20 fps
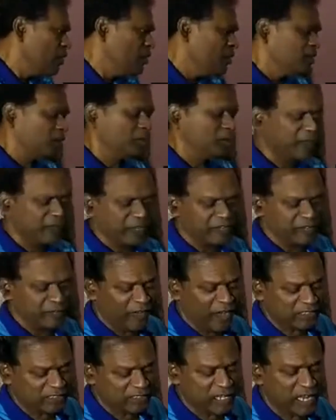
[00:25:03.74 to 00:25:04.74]
will be very
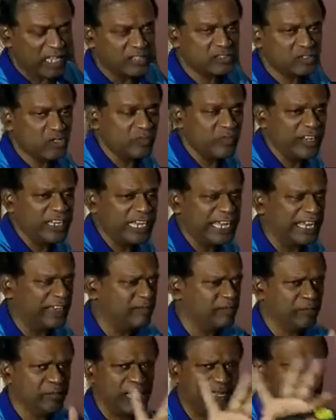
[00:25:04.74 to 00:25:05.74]
fast class, not very
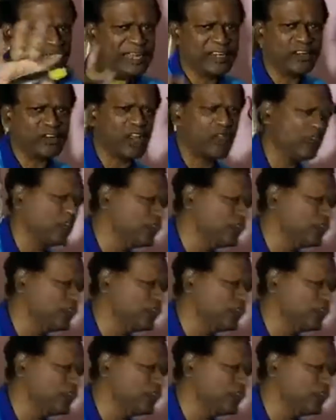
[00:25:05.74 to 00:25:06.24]
late. By 9 o'clock we'll